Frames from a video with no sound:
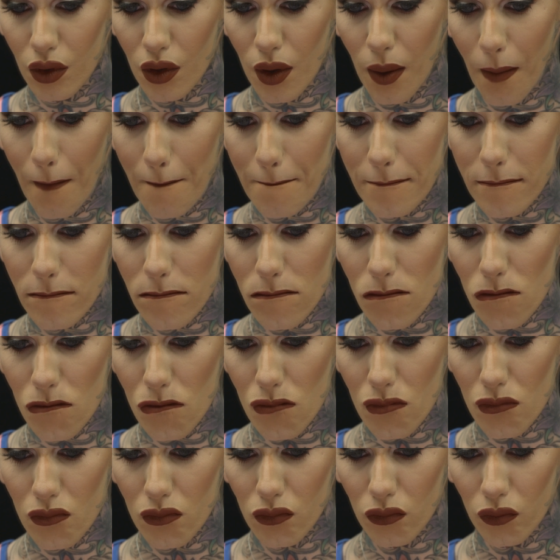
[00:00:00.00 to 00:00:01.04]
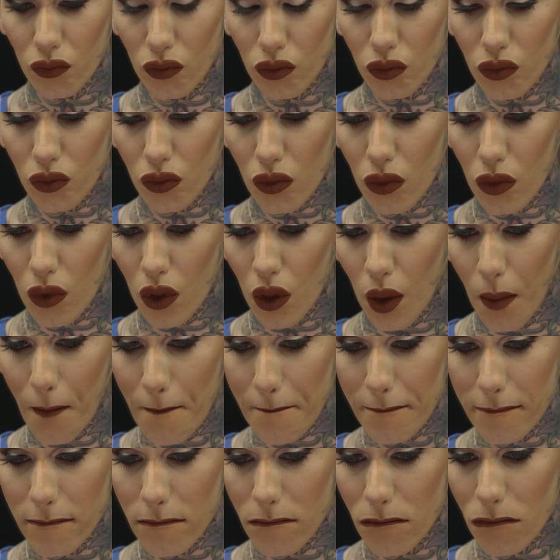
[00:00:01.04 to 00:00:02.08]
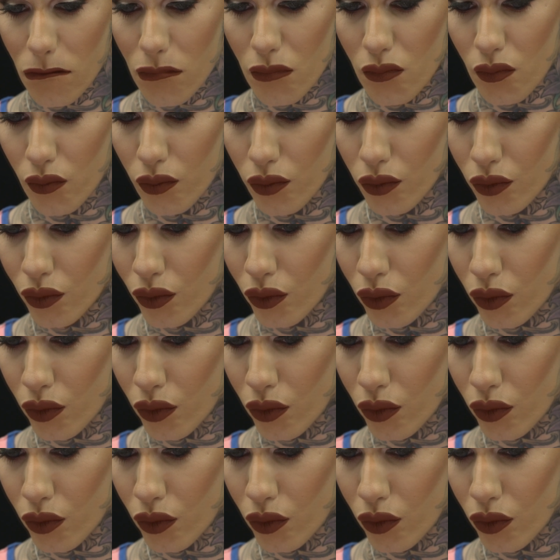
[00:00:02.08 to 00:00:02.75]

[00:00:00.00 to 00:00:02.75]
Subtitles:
on his uniform. This is my uniform.